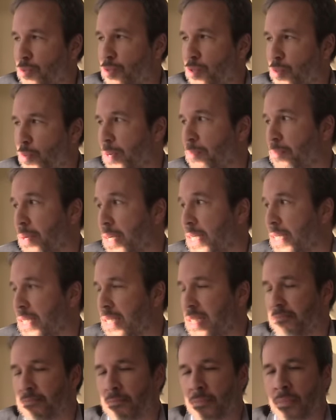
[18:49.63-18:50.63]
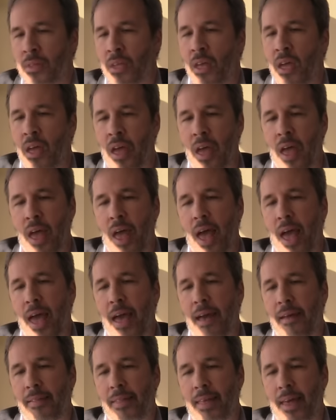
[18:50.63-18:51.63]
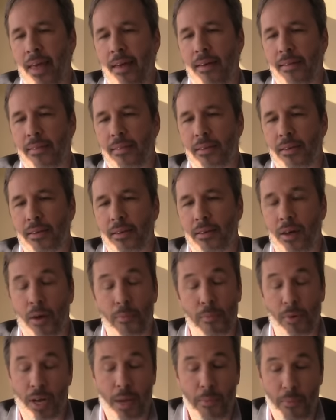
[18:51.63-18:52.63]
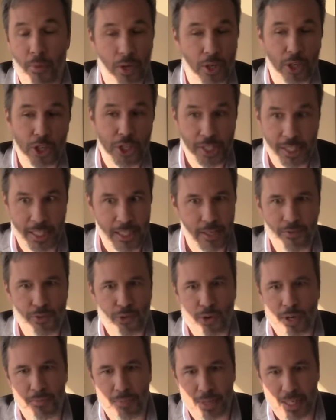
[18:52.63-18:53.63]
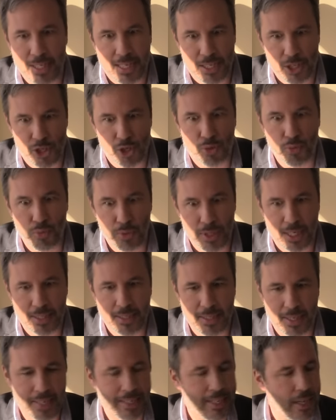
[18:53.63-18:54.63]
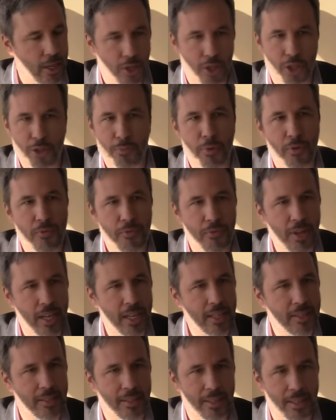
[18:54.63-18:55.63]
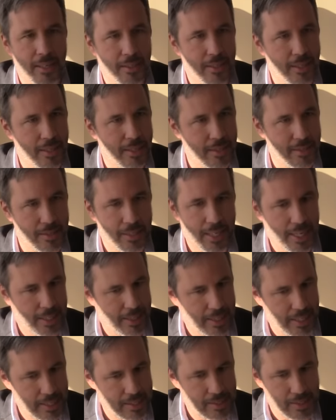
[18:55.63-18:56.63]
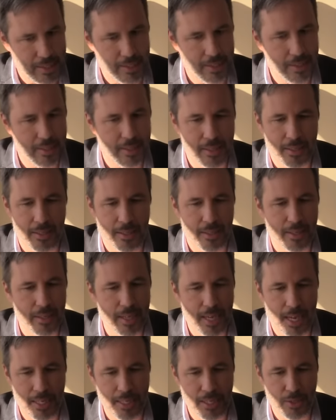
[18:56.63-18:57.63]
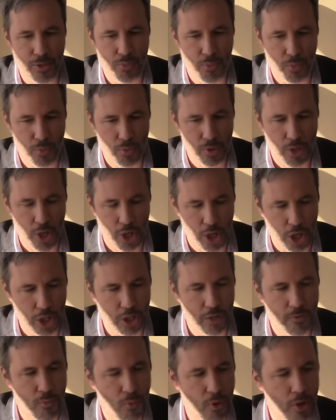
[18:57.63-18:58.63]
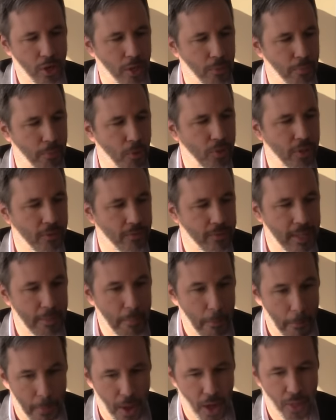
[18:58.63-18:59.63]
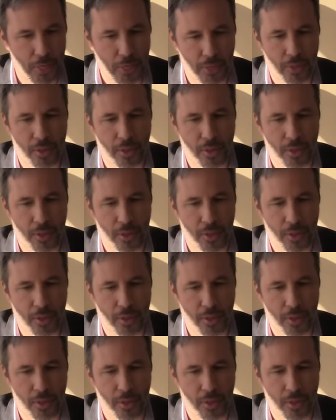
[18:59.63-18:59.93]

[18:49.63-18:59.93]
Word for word: screenplays, and and uh, among a sea of screenplay, there's two that uh, they are not perfect. There there are like things in it that I, I need to a lot of work on both of them, but